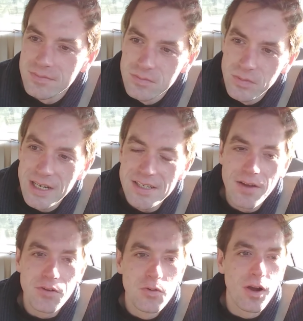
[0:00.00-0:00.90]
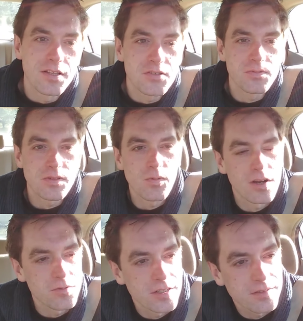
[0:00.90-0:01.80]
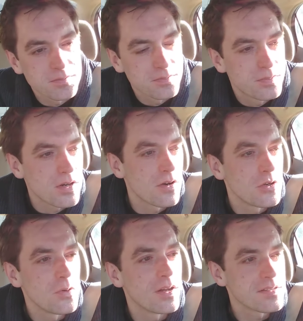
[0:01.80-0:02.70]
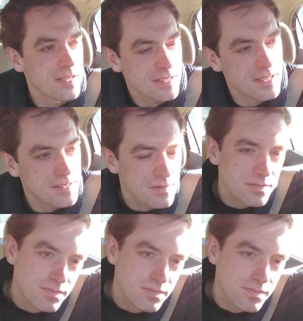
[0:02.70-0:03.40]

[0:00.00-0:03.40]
We need to have nuance with where we put our nuance, I guess.